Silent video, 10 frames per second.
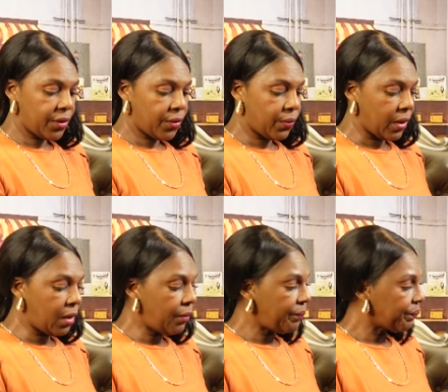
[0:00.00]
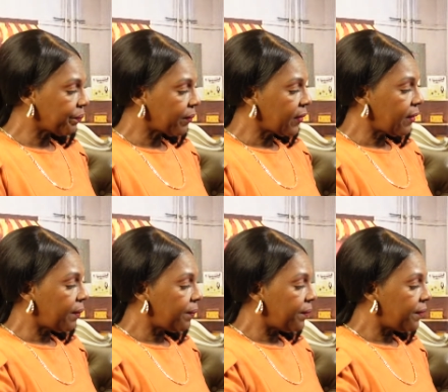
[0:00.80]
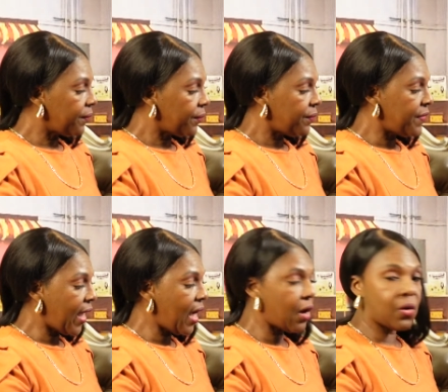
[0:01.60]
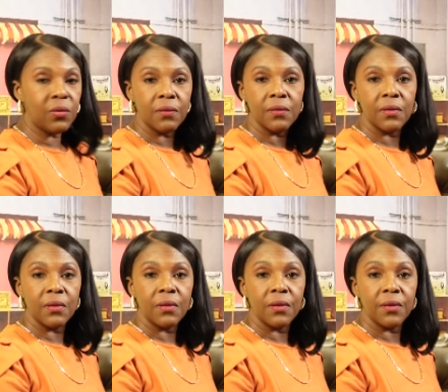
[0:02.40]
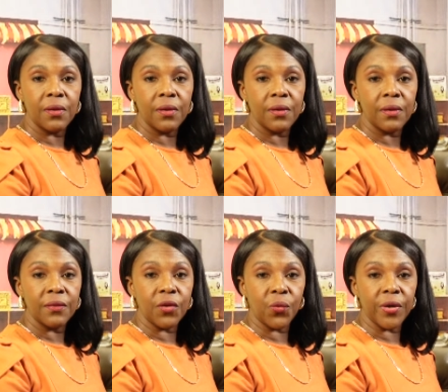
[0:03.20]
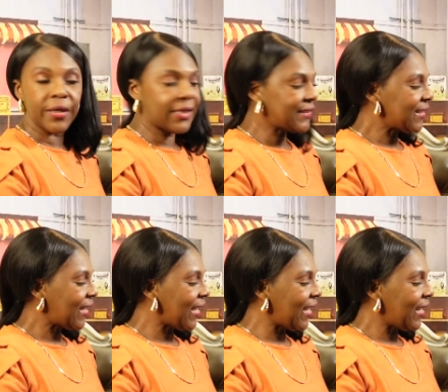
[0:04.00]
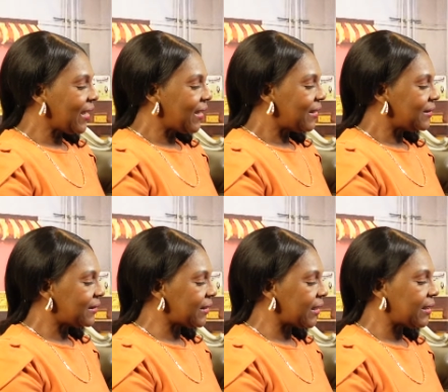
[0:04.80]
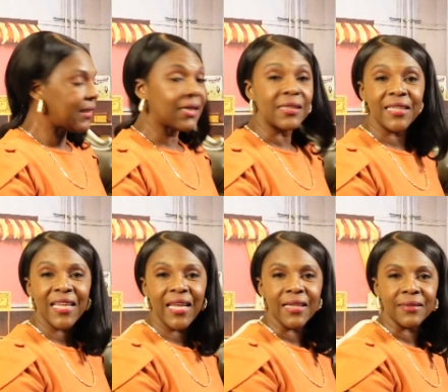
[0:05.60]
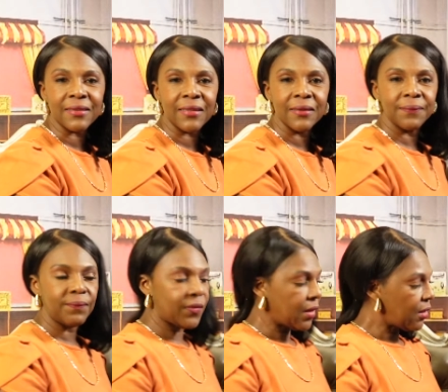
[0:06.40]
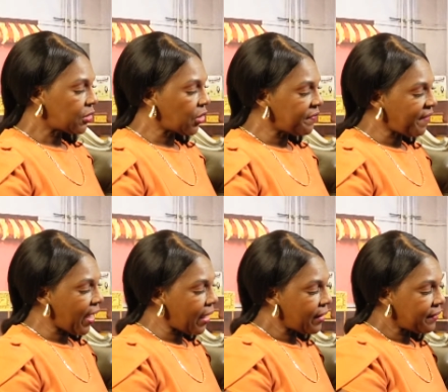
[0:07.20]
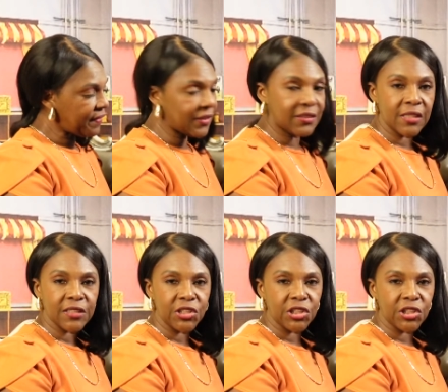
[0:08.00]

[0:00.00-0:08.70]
Well, now the word is it, it. So if this doesn't